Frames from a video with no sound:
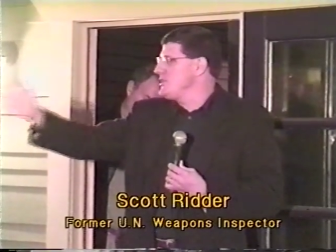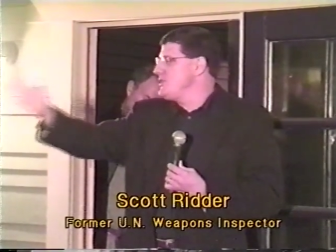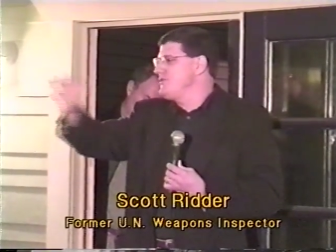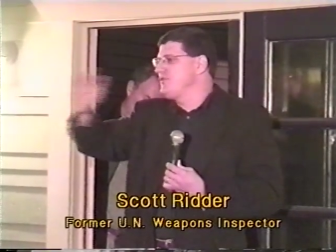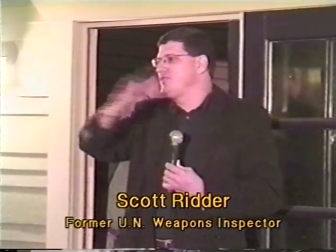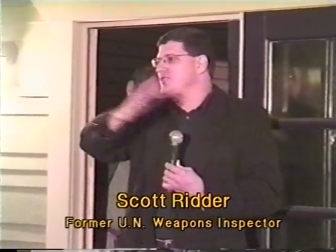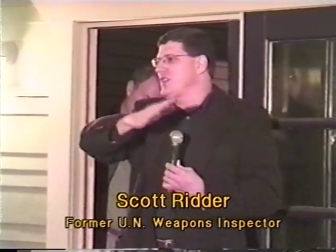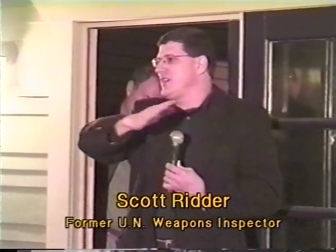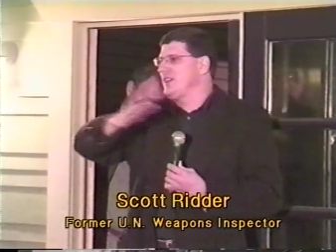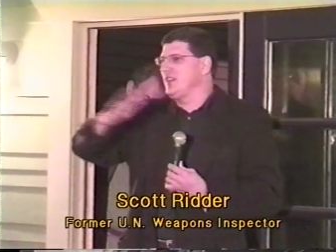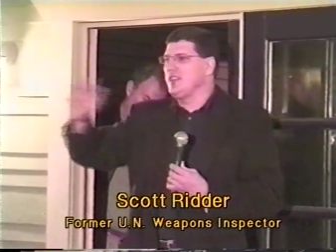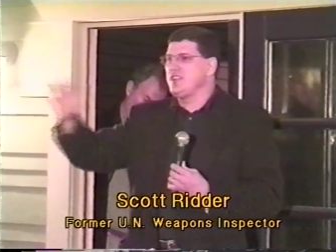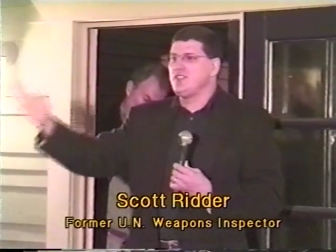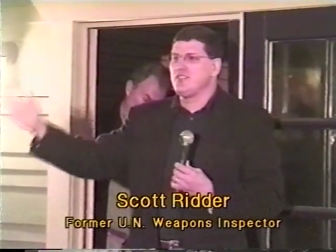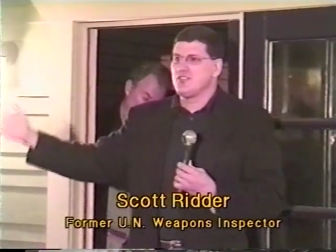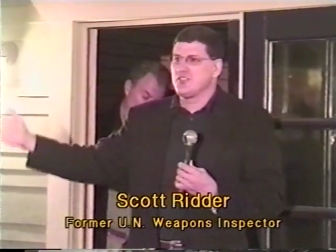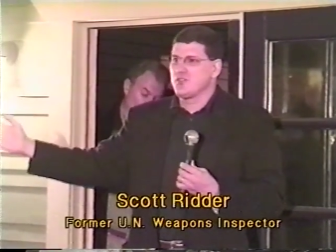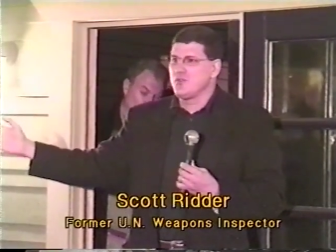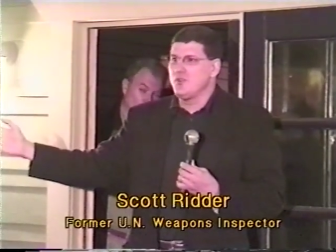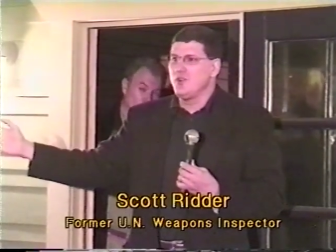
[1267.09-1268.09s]
you've suddenly
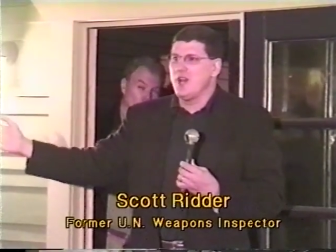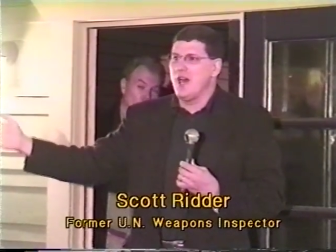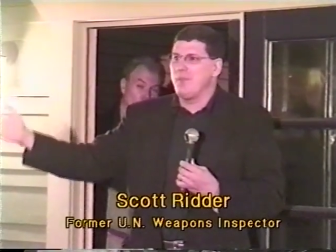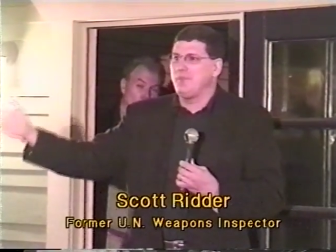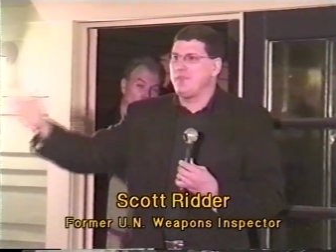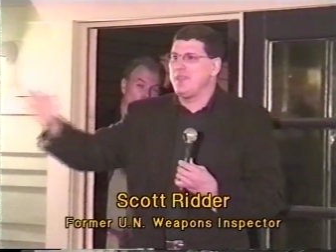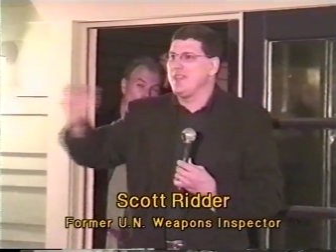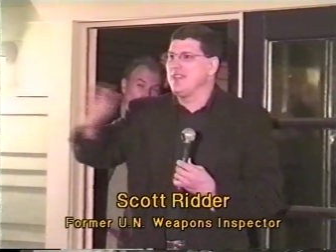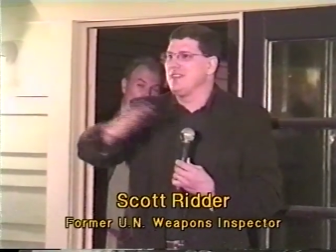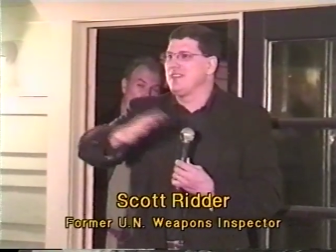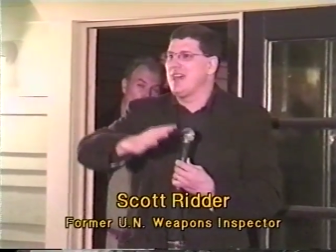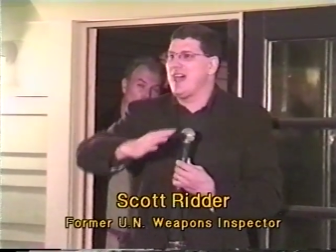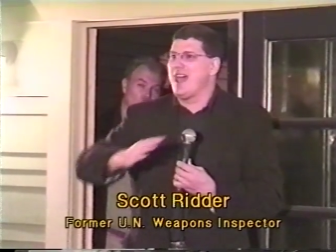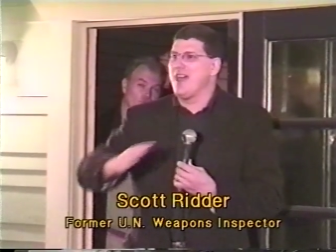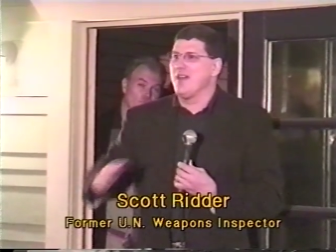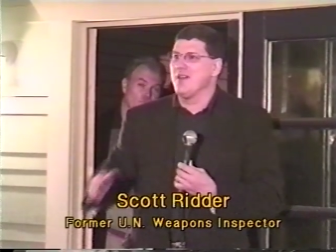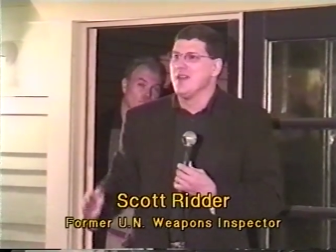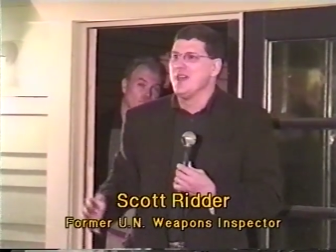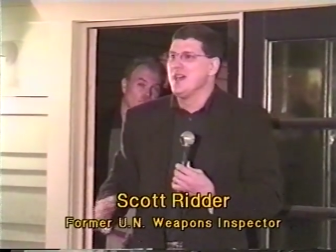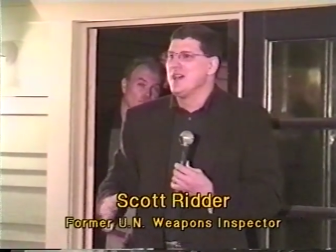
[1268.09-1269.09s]
screwed up the
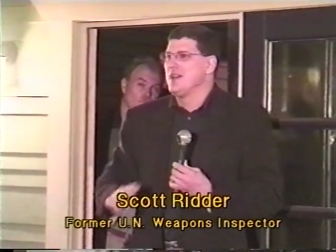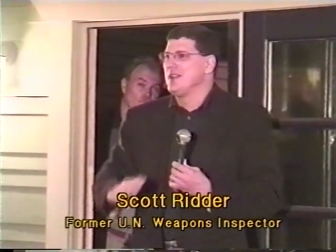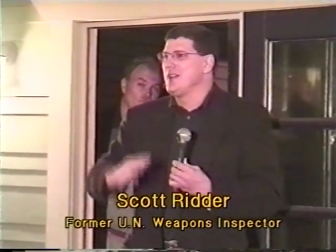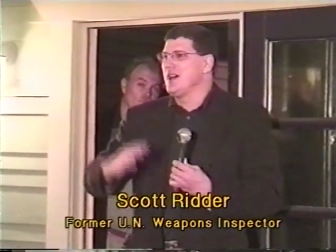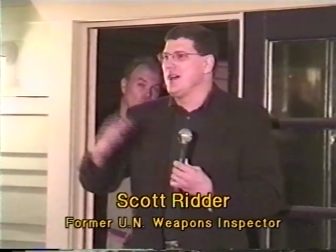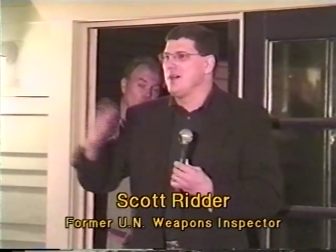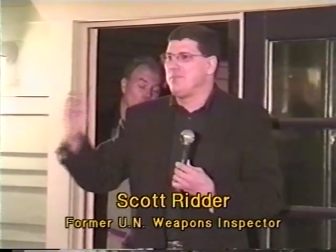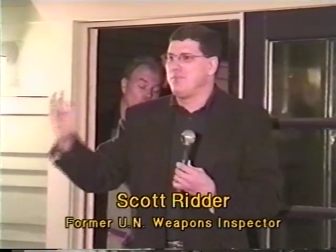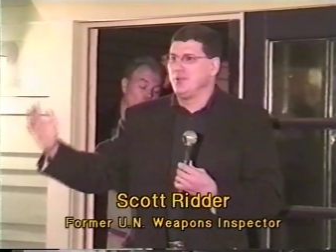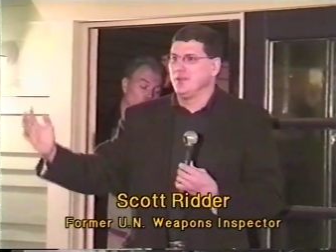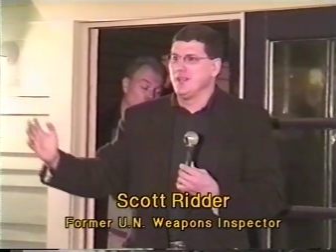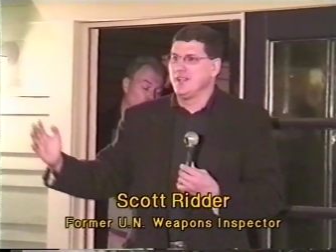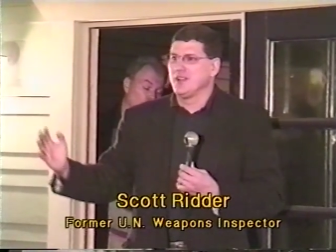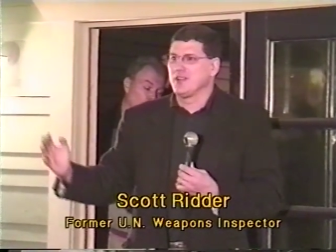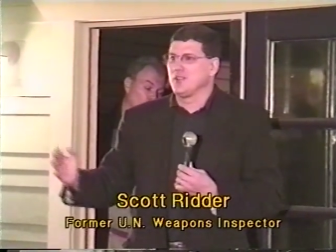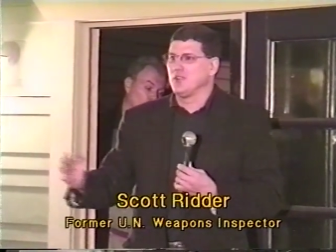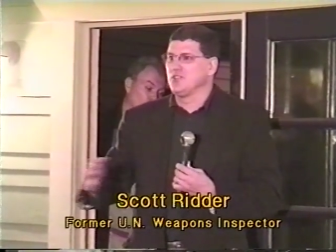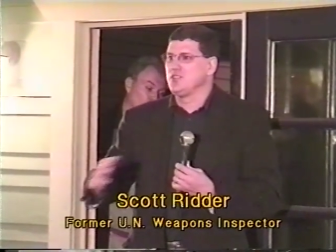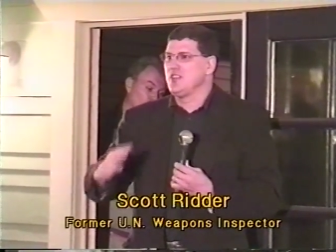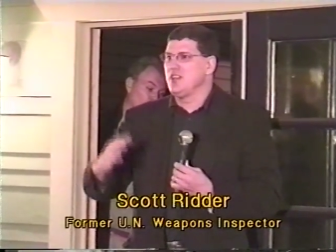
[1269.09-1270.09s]
entire uh,
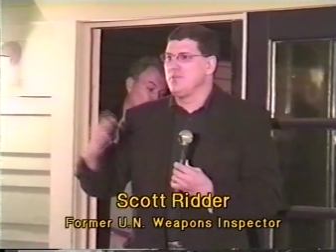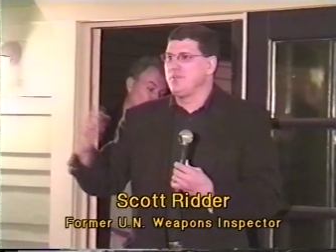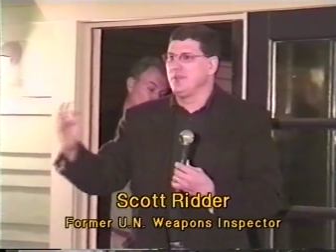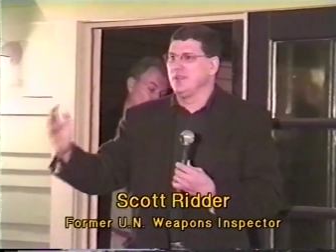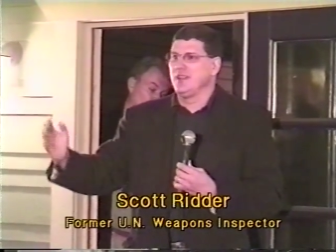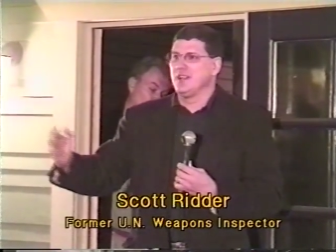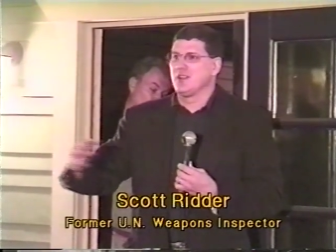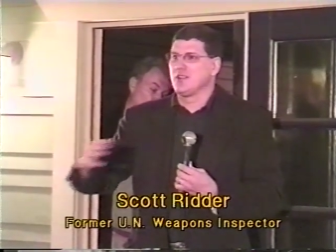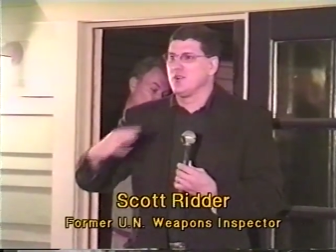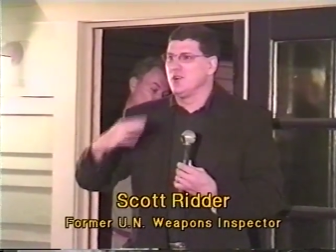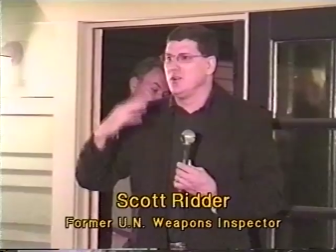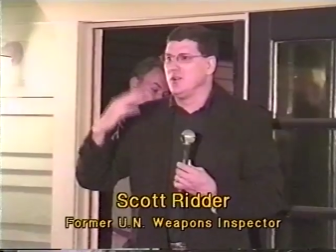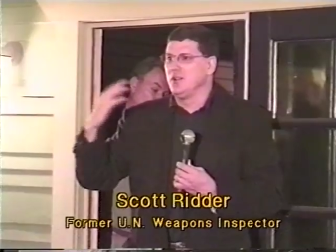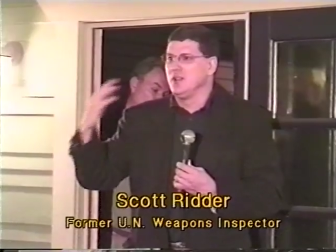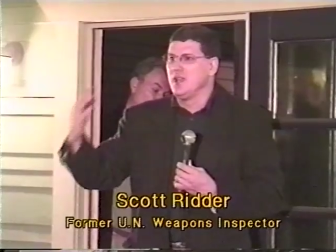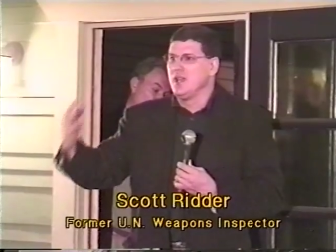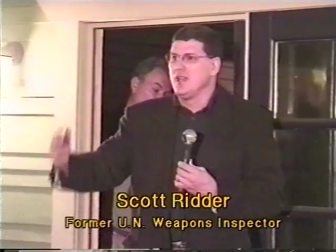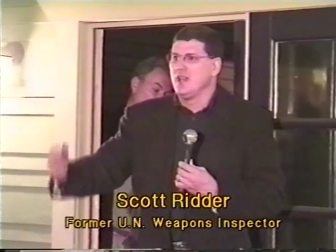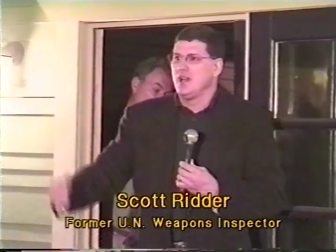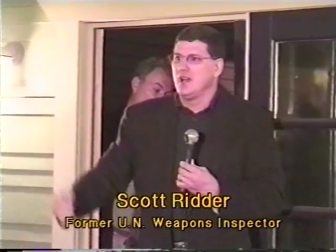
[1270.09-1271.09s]
political,
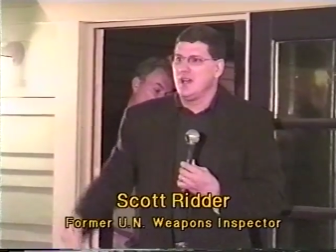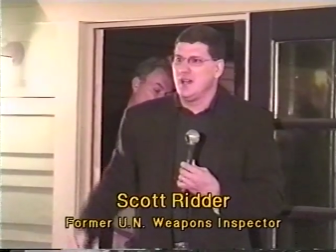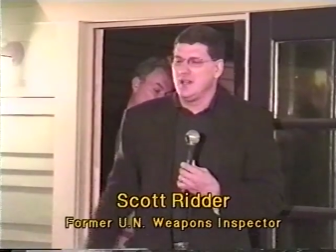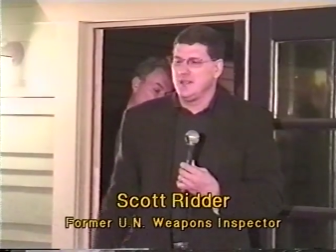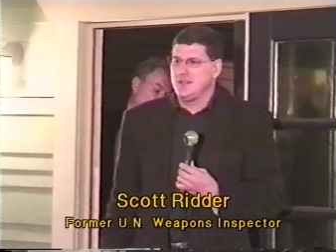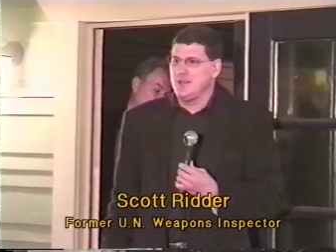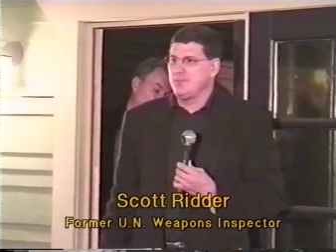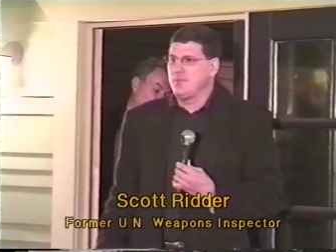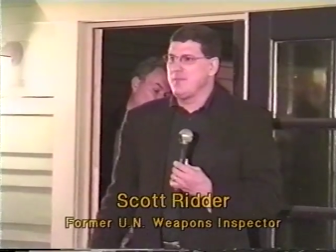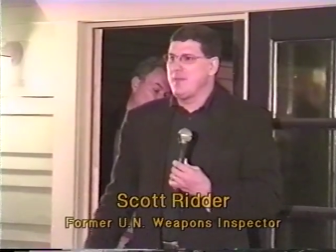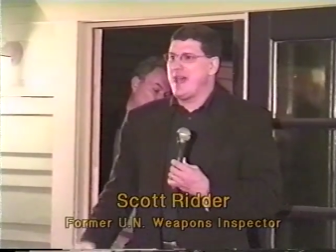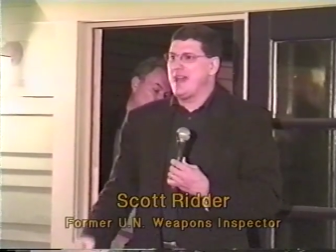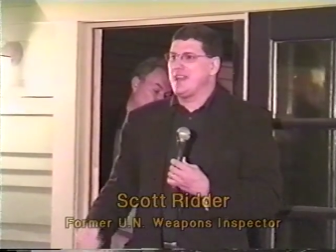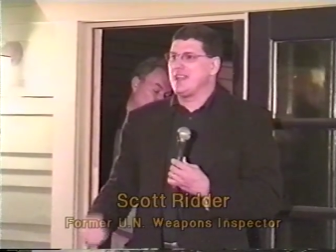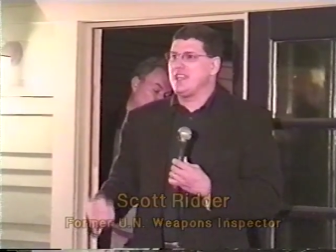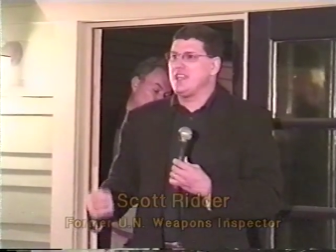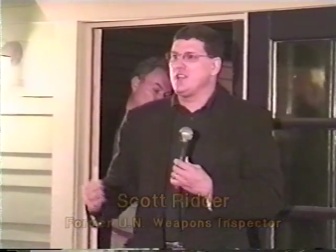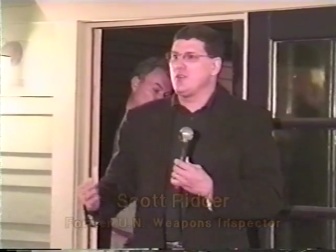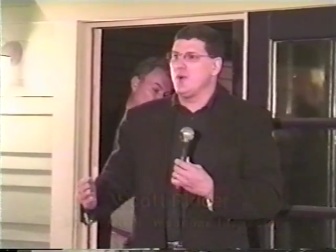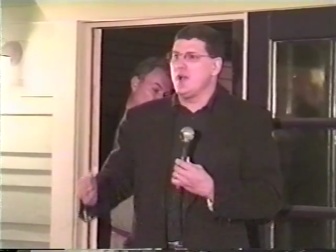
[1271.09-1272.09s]
geopolitical, uh,
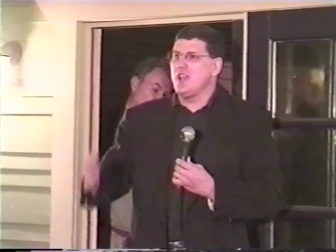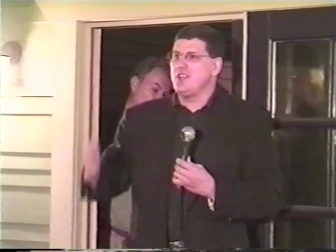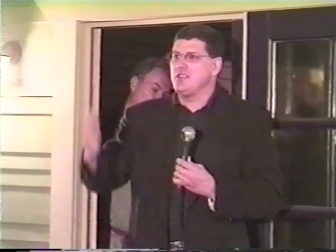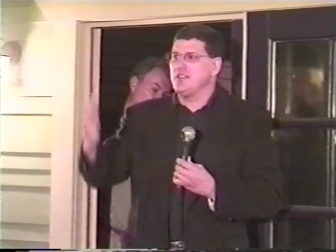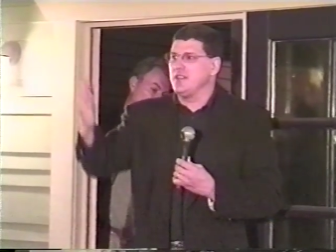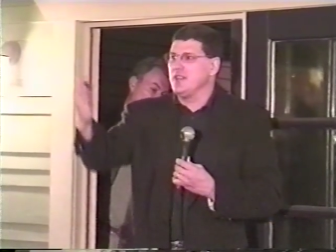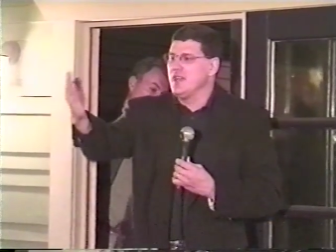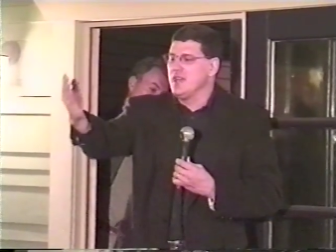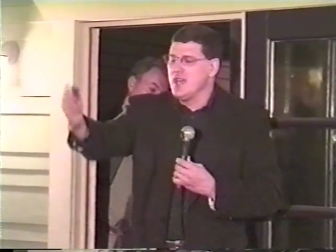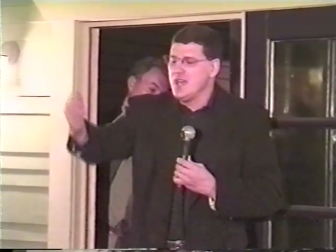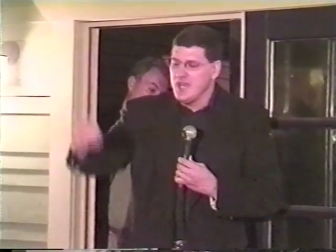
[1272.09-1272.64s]
diplomatic equation.